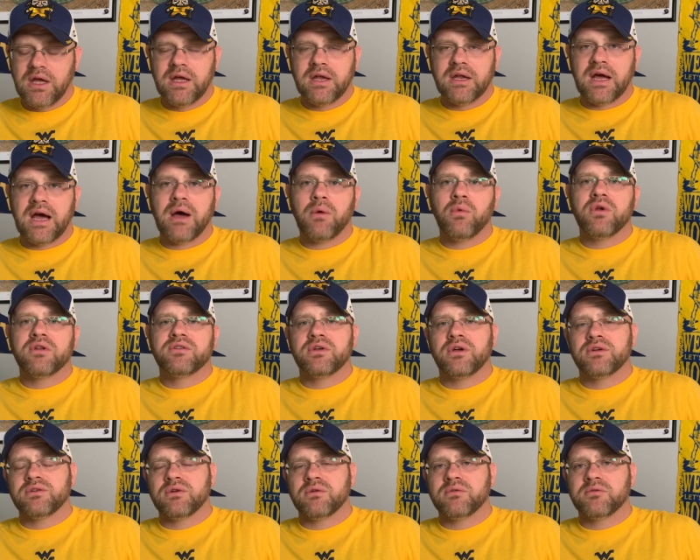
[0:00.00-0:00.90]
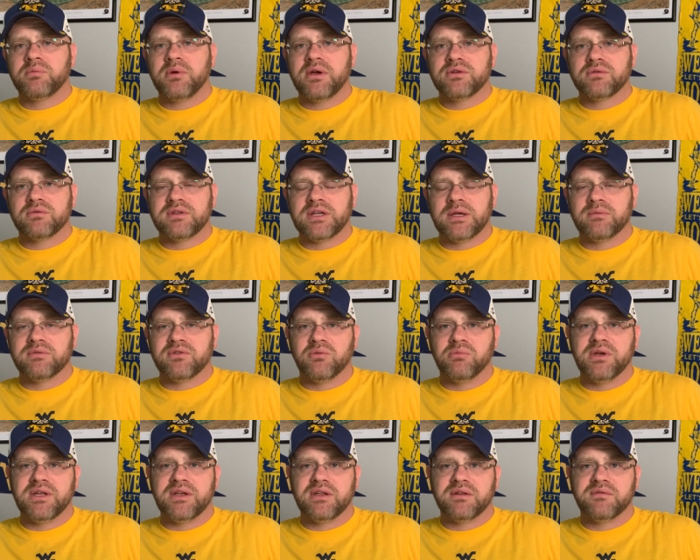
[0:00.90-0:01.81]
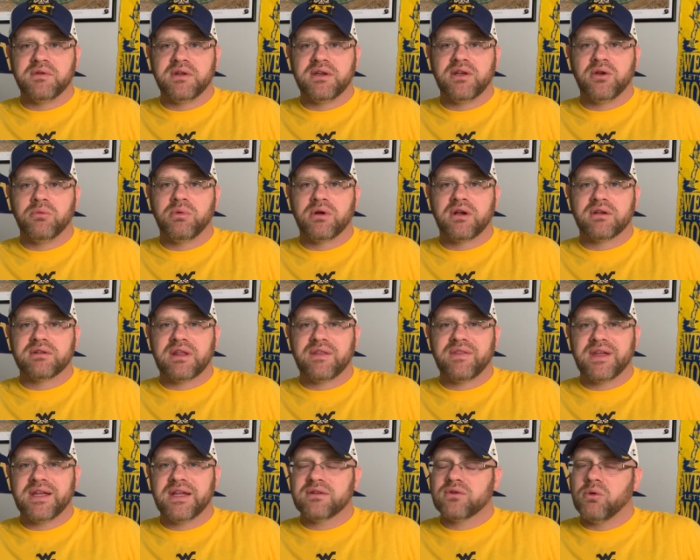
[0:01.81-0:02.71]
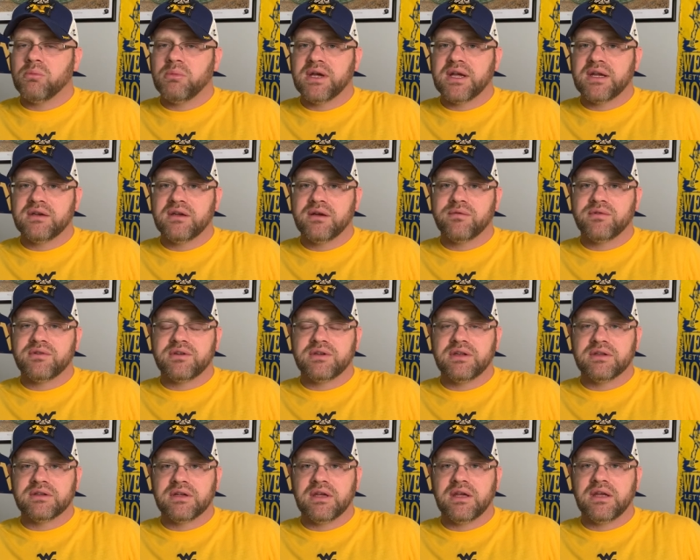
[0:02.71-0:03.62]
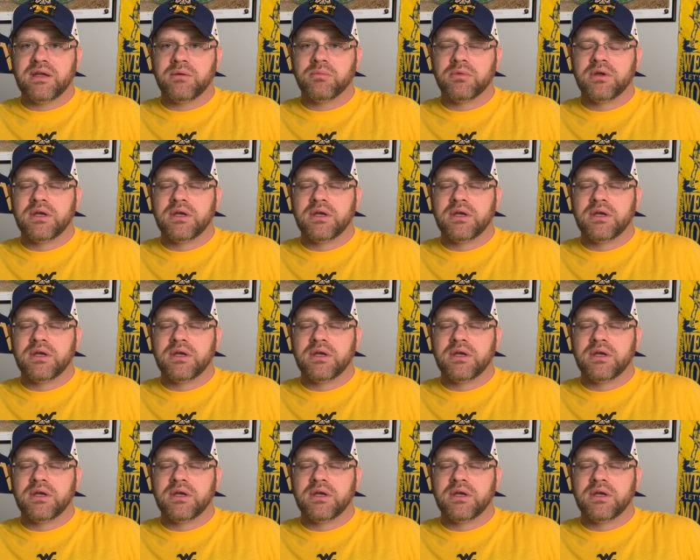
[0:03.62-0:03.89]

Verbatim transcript: I want to touch on special teams a little bit in this video because I think it's going to make a difference in this game.